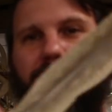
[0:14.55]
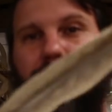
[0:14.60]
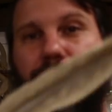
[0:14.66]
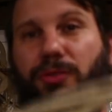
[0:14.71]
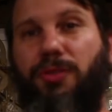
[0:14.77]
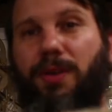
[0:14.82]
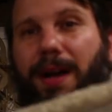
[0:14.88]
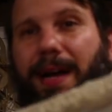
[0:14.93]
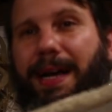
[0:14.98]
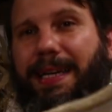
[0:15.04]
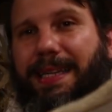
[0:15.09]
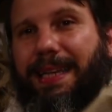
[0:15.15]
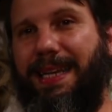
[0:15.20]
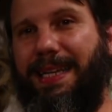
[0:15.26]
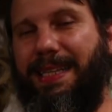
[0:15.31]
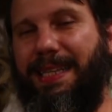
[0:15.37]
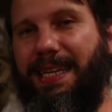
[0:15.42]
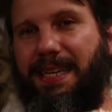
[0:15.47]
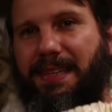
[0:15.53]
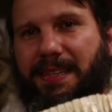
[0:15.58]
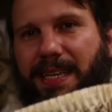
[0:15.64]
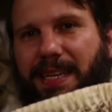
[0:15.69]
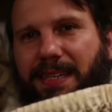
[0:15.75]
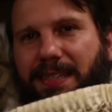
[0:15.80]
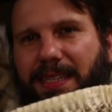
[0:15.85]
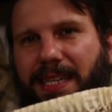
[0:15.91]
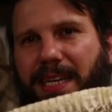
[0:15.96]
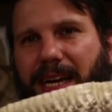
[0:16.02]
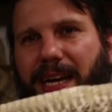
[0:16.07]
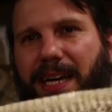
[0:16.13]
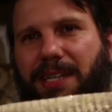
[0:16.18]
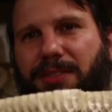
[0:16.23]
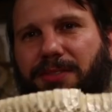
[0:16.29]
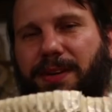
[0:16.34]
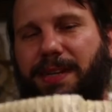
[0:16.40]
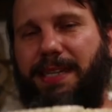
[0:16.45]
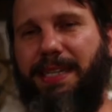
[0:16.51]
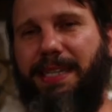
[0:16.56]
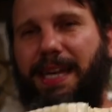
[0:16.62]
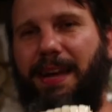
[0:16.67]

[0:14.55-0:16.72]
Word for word: that are dried like this, dehydrated.